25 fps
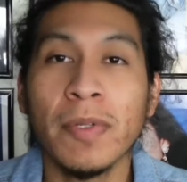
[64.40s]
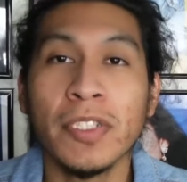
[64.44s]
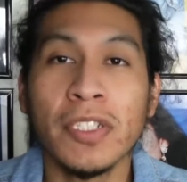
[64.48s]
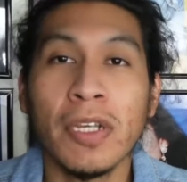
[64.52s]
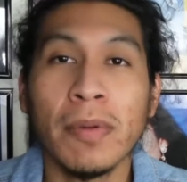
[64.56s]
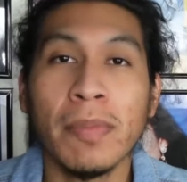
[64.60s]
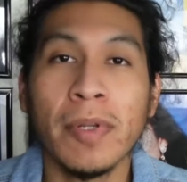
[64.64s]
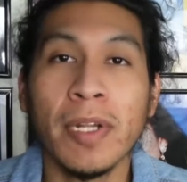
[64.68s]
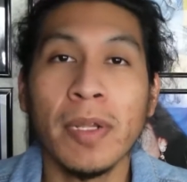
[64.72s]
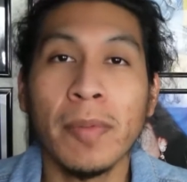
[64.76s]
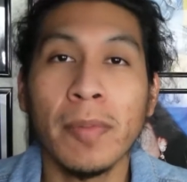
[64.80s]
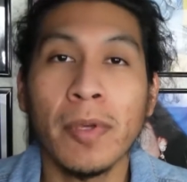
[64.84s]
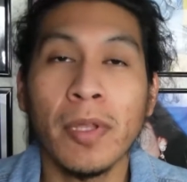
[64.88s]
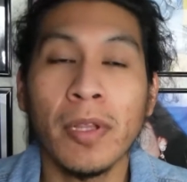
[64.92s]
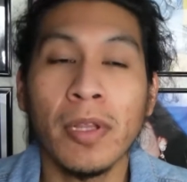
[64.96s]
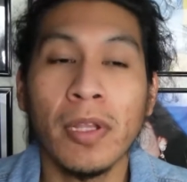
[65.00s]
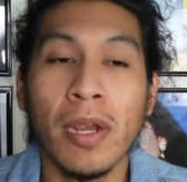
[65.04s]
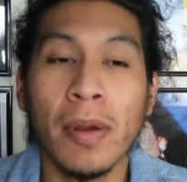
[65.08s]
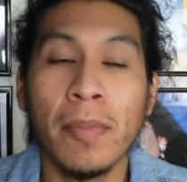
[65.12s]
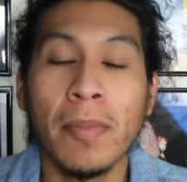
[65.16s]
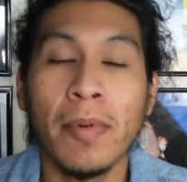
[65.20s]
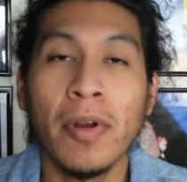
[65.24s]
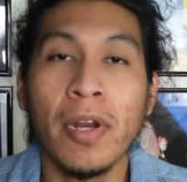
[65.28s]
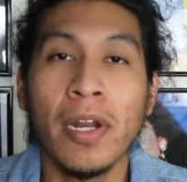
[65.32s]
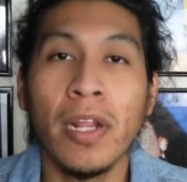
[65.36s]
Eminem
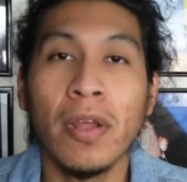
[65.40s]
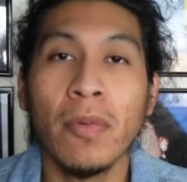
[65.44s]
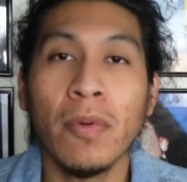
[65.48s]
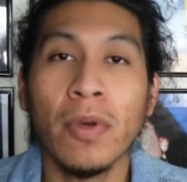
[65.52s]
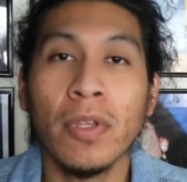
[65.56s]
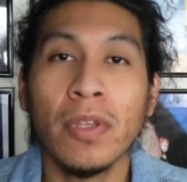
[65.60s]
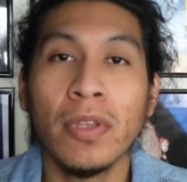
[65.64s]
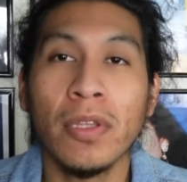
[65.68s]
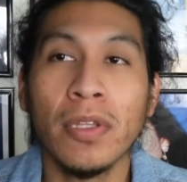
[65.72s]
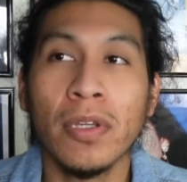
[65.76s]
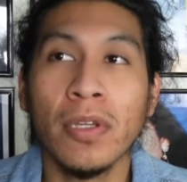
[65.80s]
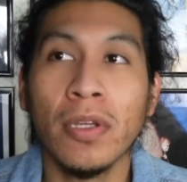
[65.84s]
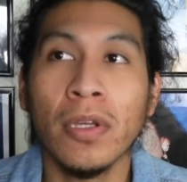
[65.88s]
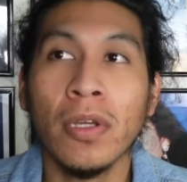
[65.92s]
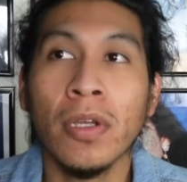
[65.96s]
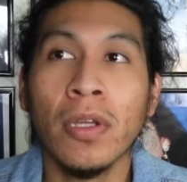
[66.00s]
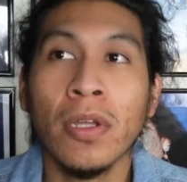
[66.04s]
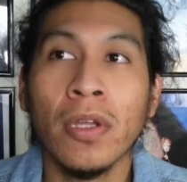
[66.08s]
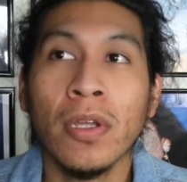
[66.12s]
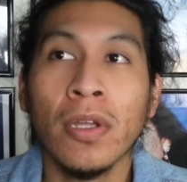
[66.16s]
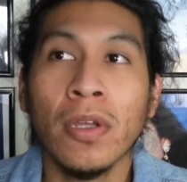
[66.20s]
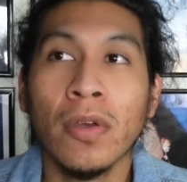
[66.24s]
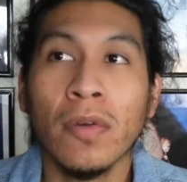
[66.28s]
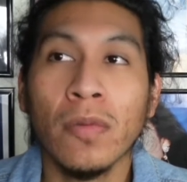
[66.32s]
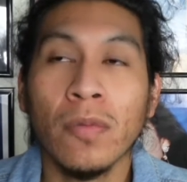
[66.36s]
collaborated with the
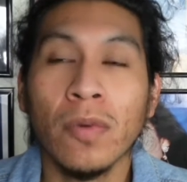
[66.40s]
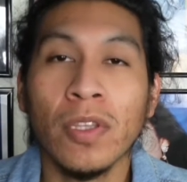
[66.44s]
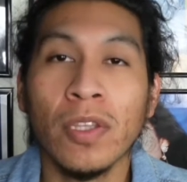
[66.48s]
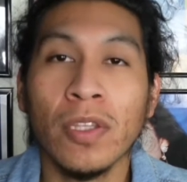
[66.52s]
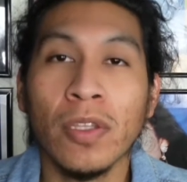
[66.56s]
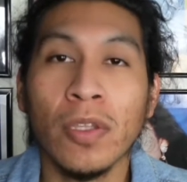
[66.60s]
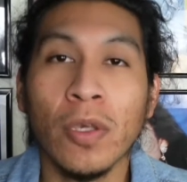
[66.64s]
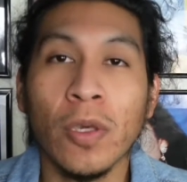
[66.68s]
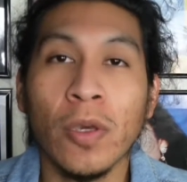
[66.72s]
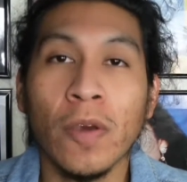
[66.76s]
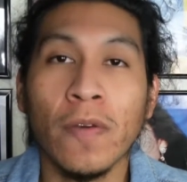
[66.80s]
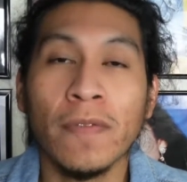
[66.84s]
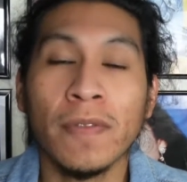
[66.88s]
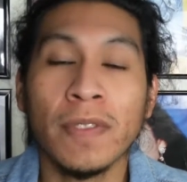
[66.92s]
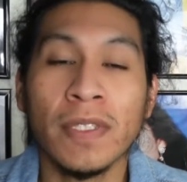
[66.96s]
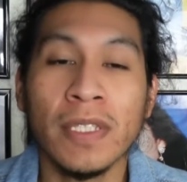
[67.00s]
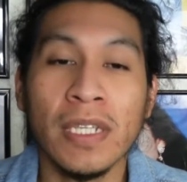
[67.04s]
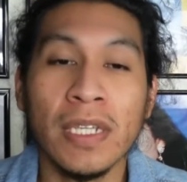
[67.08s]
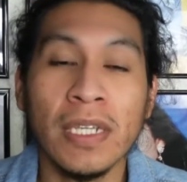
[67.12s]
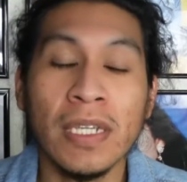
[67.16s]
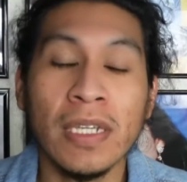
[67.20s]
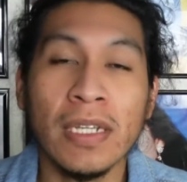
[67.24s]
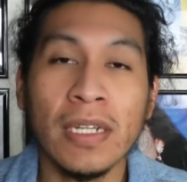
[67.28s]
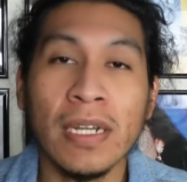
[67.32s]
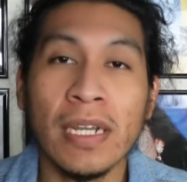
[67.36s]

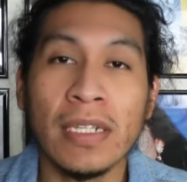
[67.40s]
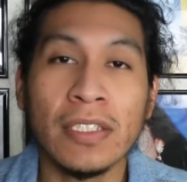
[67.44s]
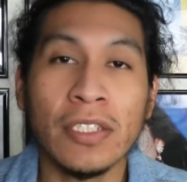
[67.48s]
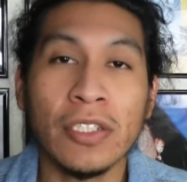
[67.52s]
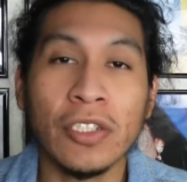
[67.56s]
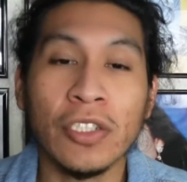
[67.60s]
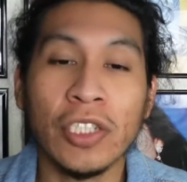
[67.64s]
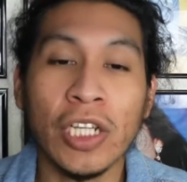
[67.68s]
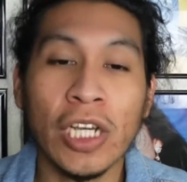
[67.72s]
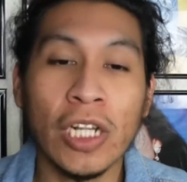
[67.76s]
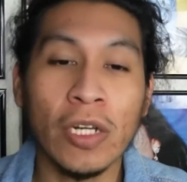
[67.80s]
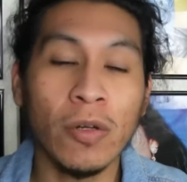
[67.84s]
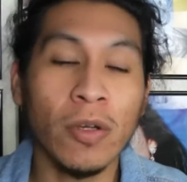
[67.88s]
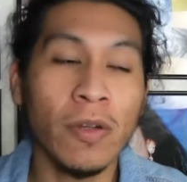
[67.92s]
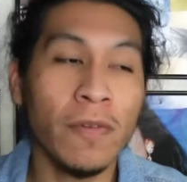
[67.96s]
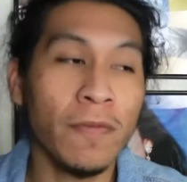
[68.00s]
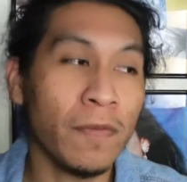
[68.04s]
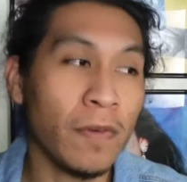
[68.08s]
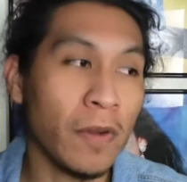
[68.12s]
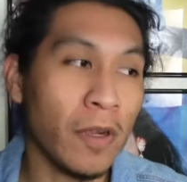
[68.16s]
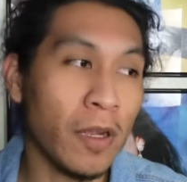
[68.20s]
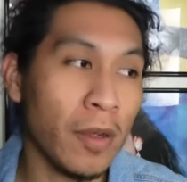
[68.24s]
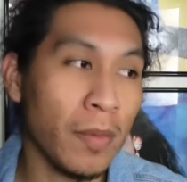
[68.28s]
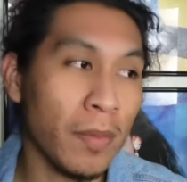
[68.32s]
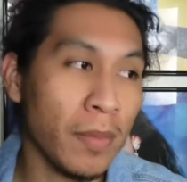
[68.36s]
UFC, and as in general,
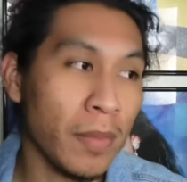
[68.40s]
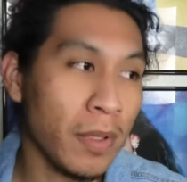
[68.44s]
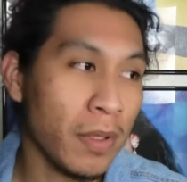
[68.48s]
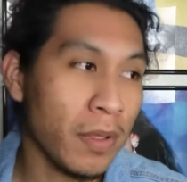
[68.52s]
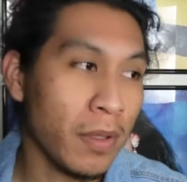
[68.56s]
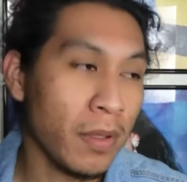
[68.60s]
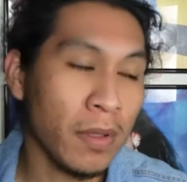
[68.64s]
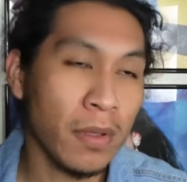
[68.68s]
from